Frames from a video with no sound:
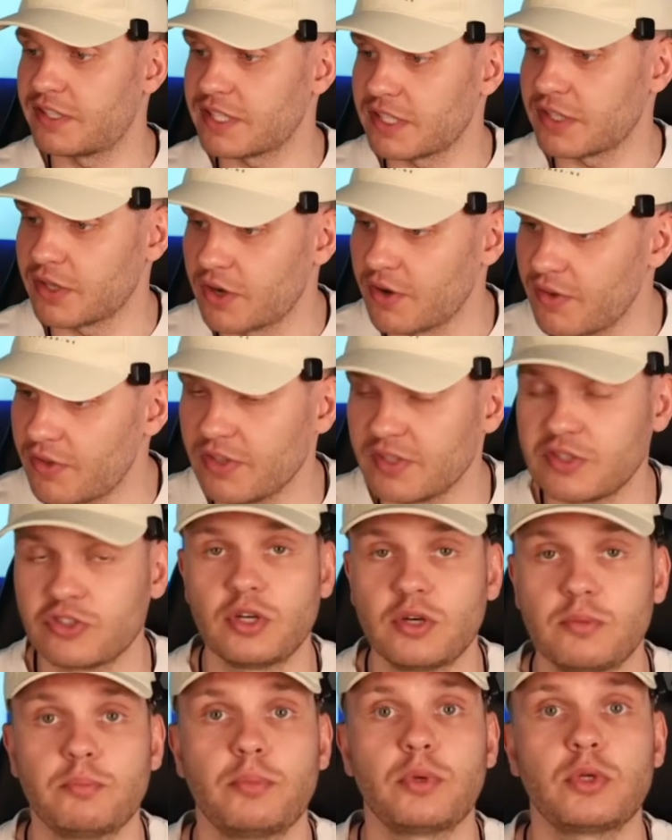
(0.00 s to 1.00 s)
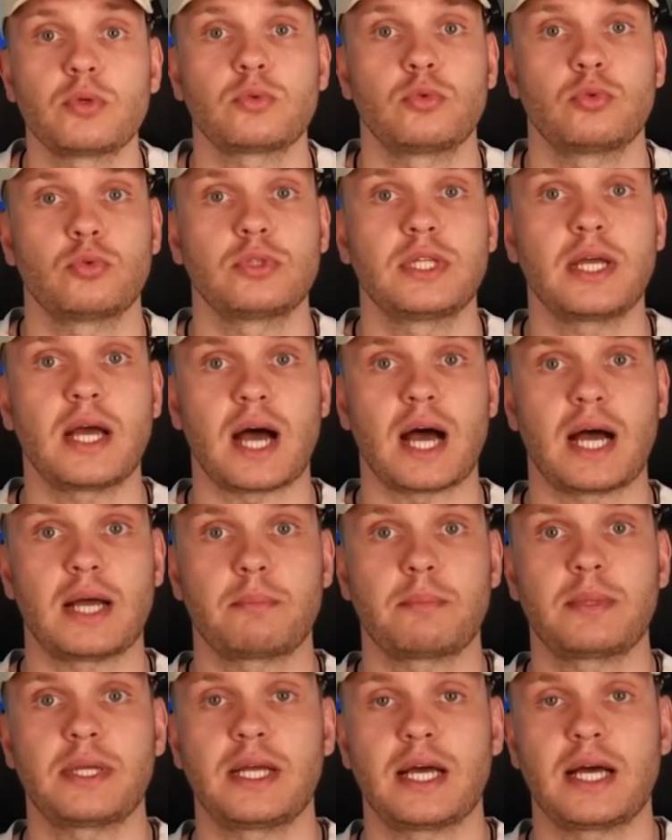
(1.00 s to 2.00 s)
enclosures are built to the
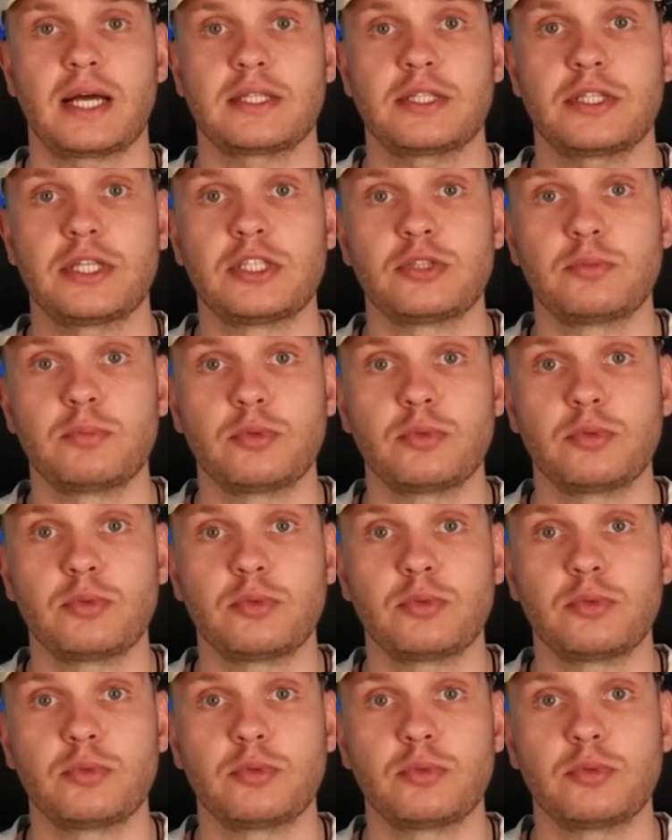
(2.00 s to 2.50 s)
IPX6